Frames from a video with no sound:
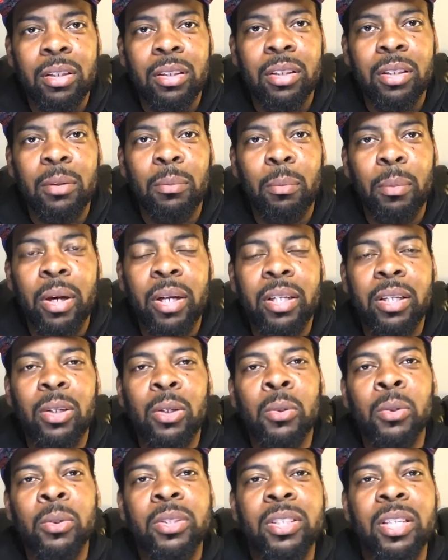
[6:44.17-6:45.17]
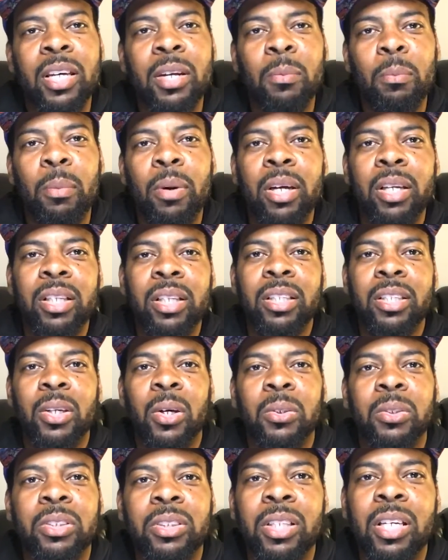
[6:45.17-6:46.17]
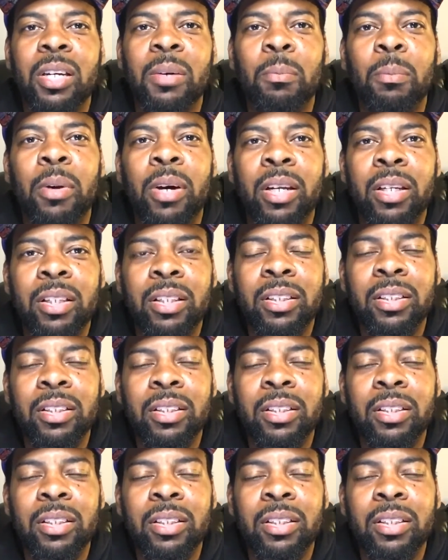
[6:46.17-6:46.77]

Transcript: the money, Lewis say the money, Kiosha say the money.